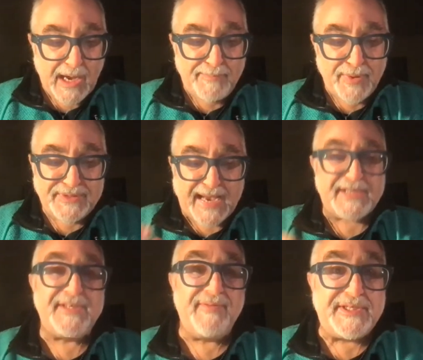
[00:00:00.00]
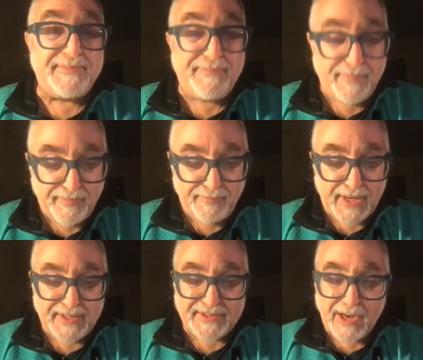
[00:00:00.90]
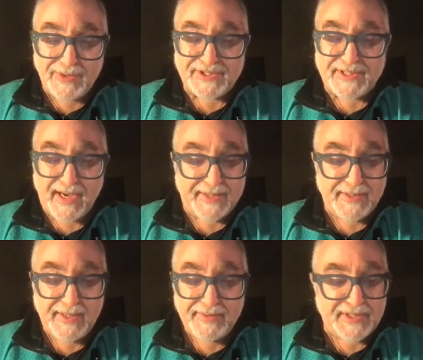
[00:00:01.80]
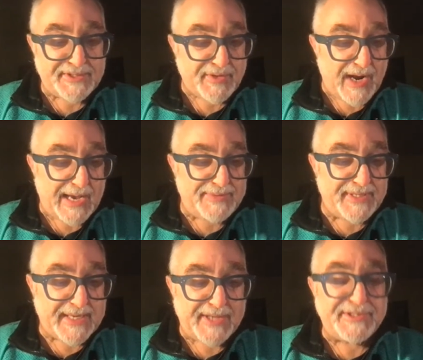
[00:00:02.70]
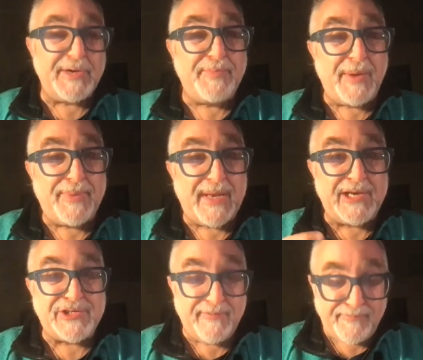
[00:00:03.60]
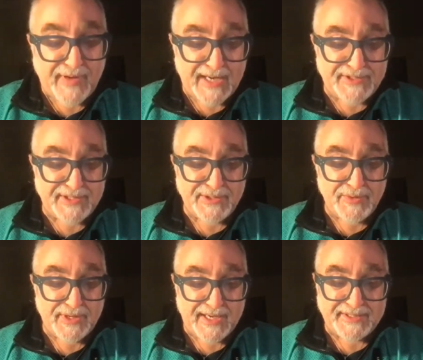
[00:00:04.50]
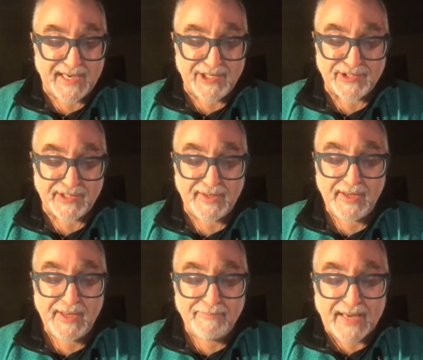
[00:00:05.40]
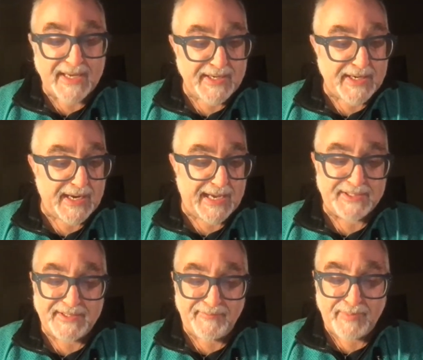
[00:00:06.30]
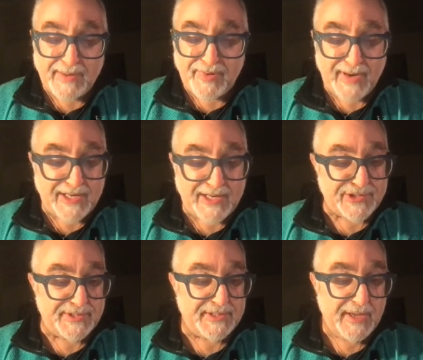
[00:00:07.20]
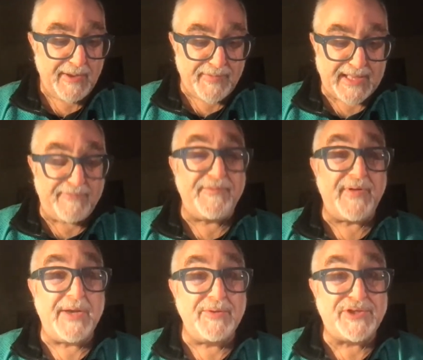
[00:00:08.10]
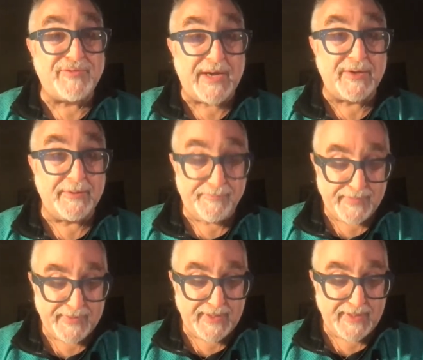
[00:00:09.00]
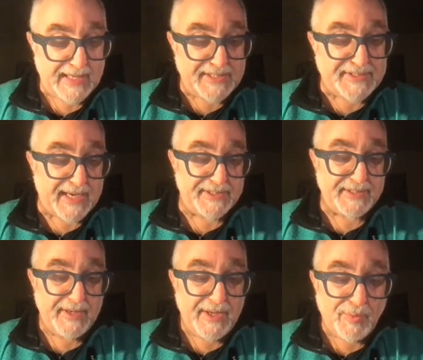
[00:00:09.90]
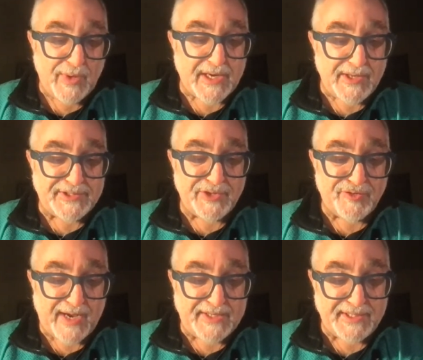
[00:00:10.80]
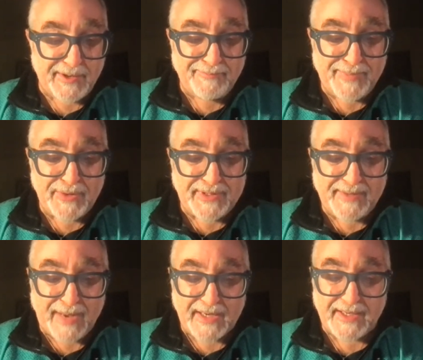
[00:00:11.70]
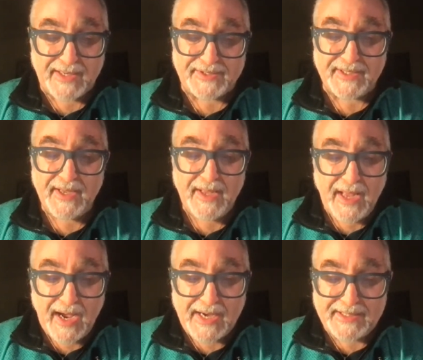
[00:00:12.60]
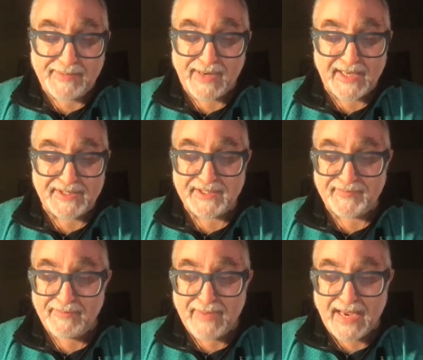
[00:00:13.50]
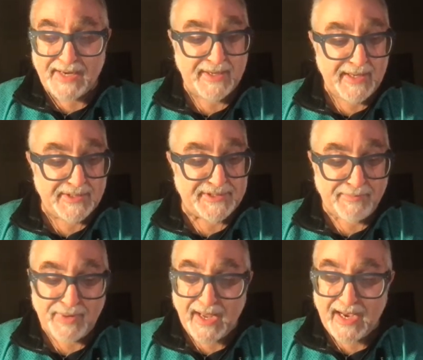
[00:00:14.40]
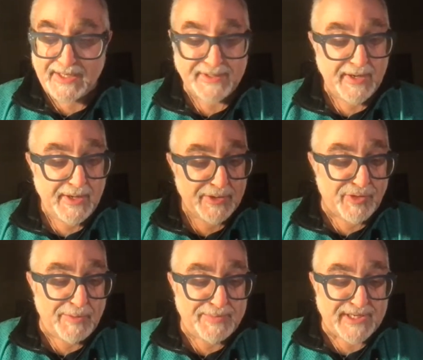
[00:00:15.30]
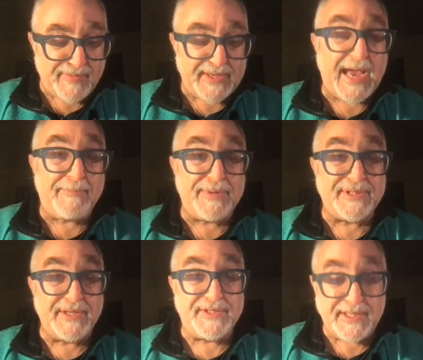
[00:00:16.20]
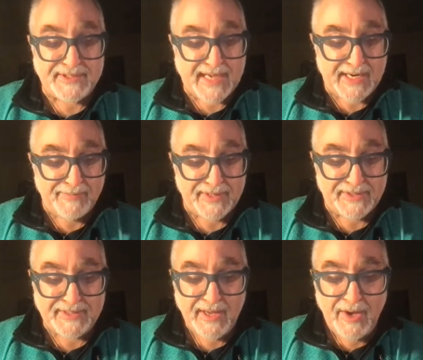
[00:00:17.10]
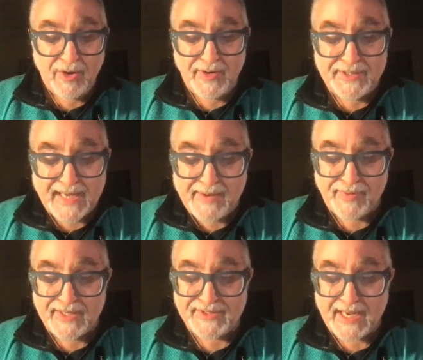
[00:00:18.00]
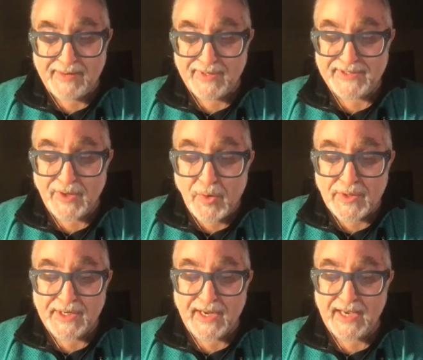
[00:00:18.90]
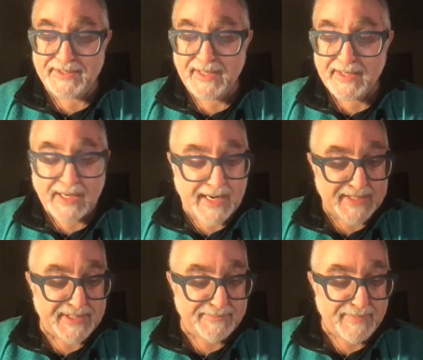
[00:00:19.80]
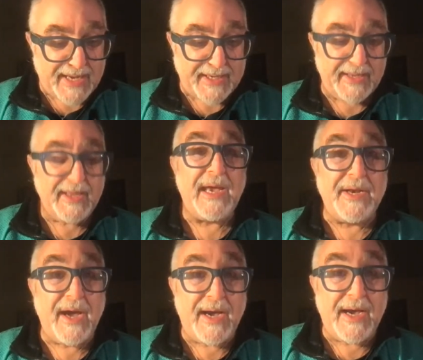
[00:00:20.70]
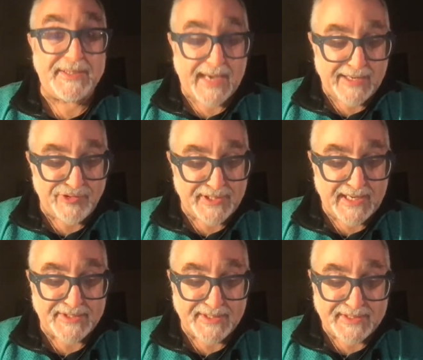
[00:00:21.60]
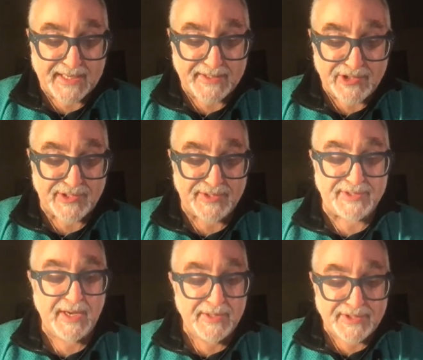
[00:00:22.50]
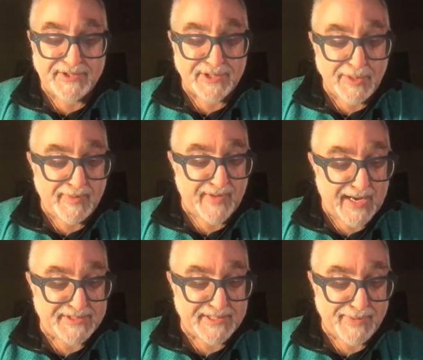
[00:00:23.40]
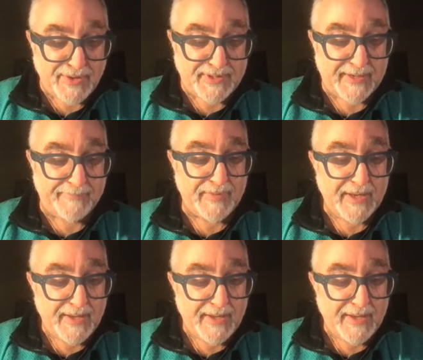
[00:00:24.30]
Bund activist, Bernard Goldstein, describes the ghetto population and fighters' organization making collective preparations for their final struggle. He says, "We concentrated on building bunkers, hiding places for men and supplies. Groups of inhabitants in tenements or in neighboring tenements organized, collected money, and hired engineers and technicians to supervise the building.